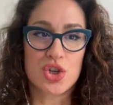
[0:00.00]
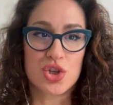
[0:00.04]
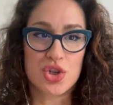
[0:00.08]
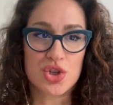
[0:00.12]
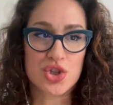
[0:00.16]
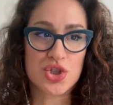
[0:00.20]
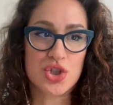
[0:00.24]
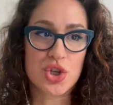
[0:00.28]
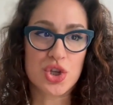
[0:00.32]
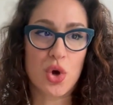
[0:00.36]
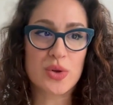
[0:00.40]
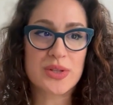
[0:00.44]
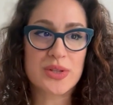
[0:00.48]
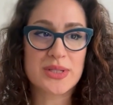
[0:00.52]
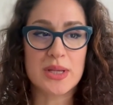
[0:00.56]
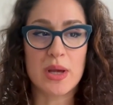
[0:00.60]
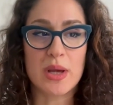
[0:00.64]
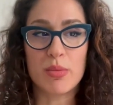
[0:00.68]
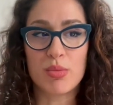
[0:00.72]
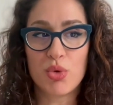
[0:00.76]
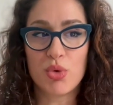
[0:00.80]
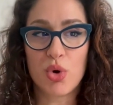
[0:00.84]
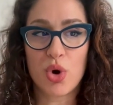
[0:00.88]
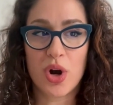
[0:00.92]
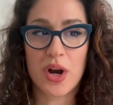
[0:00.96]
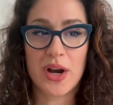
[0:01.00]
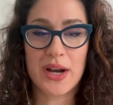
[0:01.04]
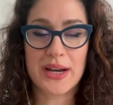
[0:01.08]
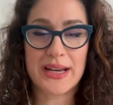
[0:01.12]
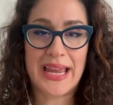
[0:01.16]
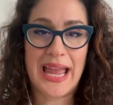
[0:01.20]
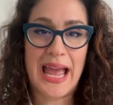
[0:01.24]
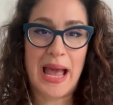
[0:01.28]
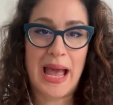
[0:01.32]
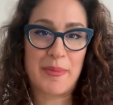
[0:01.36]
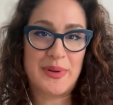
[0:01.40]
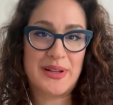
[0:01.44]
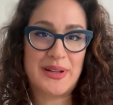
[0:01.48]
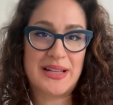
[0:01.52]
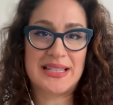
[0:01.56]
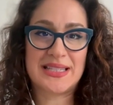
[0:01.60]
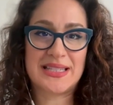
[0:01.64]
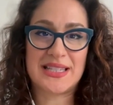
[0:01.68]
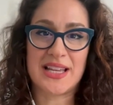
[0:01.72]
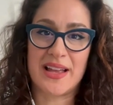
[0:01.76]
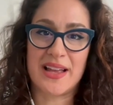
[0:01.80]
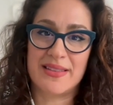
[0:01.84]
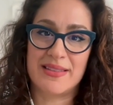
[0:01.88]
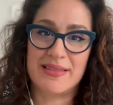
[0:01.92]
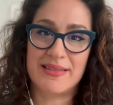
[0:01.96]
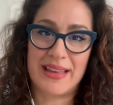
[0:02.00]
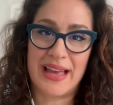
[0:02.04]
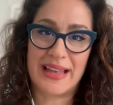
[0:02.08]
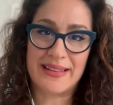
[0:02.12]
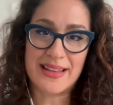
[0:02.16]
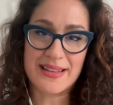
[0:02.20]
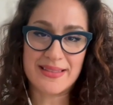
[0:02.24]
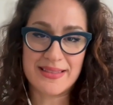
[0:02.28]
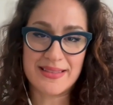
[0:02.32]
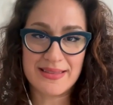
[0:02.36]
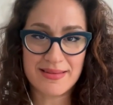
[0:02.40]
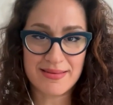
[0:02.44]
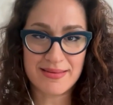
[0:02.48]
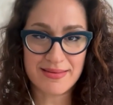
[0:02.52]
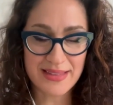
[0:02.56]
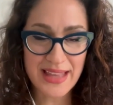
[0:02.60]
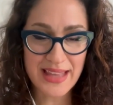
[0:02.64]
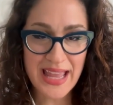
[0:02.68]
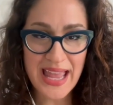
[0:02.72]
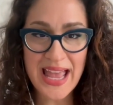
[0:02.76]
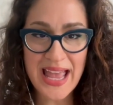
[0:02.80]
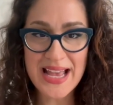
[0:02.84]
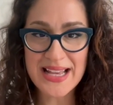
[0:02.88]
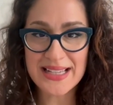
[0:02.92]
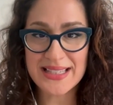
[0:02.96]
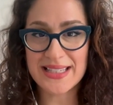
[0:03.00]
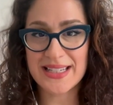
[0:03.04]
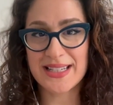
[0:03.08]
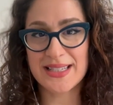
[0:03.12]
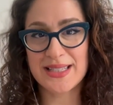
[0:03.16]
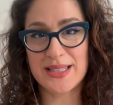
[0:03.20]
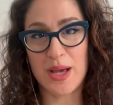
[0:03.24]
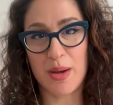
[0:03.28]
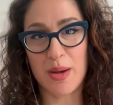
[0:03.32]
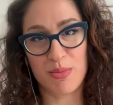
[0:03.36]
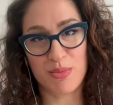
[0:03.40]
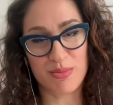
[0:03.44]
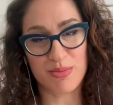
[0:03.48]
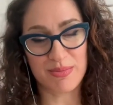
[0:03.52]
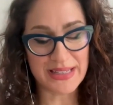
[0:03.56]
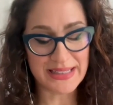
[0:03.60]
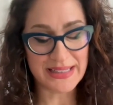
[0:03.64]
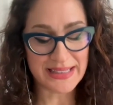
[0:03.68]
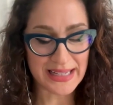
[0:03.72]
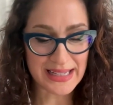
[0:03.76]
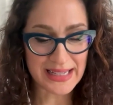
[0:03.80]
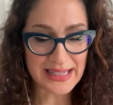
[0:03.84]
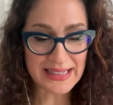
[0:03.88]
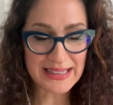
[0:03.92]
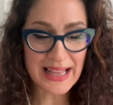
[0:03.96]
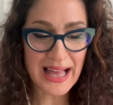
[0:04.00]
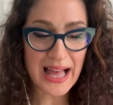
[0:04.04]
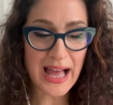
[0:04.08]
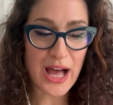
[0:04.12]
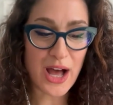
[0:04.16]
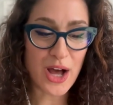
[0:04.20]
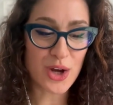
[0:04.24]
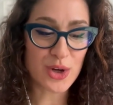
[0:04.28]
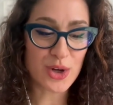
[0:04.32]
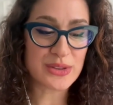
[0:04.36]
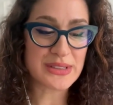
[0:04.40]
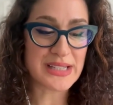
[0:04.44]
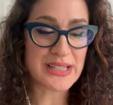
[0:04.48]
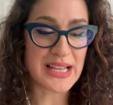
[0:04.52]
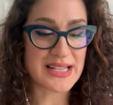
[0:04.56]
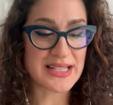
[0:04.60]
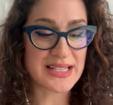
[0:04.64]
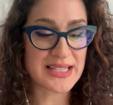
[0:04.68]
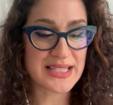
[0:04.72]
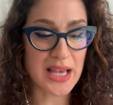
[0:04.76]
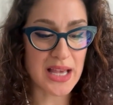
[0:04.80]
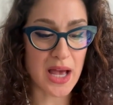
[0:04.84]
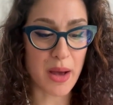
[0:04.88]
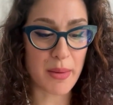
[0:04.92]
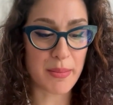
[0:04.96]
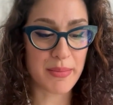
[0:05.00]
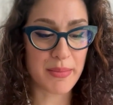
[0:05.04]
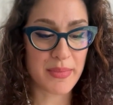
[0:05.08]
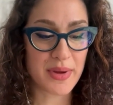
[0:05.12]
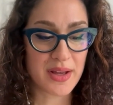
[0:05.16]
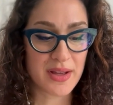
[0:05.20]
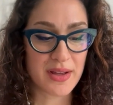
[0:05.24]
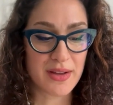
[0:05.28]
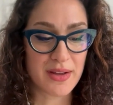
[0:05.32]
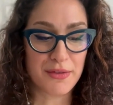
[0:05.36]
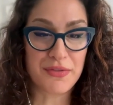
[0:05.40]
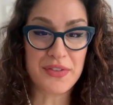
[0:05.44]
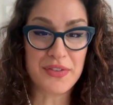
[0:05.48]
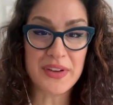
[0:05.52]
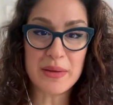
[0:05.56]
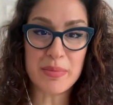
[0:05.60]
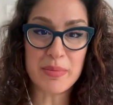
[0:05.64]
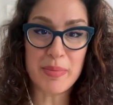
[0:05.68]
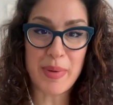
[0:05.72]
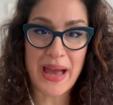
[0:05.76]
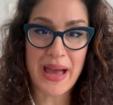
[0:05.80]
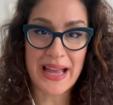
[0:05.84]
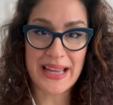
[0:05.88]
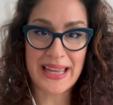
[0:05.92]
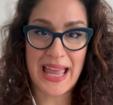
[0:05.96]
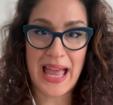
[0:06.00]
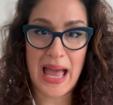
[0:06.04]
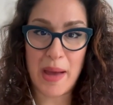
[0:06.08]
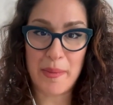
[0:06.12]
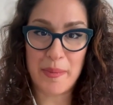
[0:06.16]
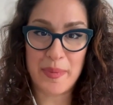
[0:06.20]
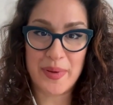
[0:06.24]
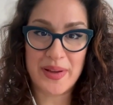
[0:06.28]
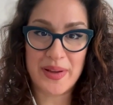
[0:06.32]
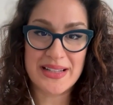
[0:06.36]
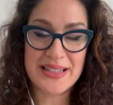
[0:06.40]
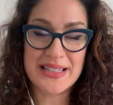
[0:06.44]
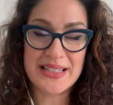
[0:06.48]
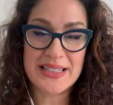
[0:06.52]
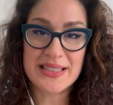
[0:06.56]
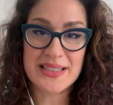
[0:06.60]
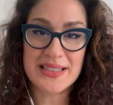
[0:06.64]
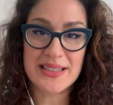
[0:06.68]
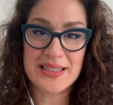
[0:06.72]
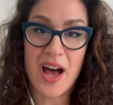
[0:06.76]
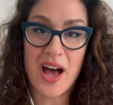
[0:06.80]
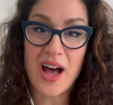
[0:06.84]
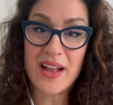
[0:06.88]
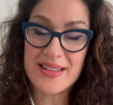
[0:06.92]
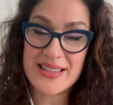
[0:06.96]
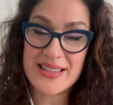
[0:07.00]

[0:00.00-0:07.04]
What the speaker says: So some work happens at the desk, some in the cloud, and some feedback happens on